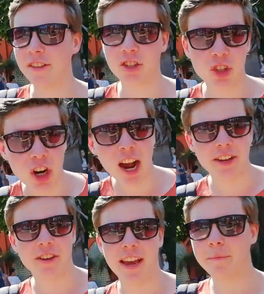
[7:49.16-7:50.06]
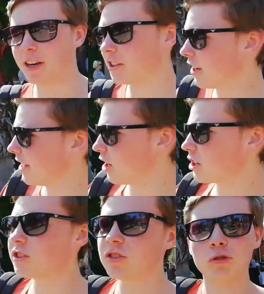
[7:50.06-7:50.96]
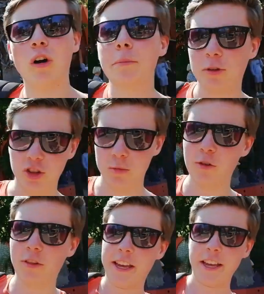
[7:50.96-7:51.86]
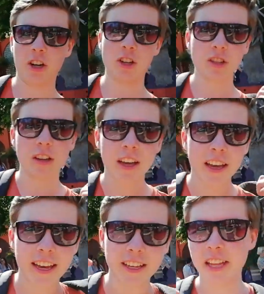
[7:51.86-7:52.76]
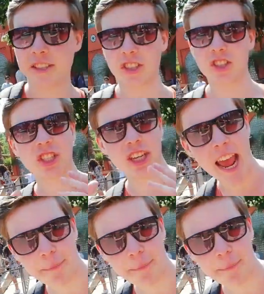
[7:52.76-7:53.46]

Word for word: the shock you get because it doesn't drop just smoothly. It just, it's a snap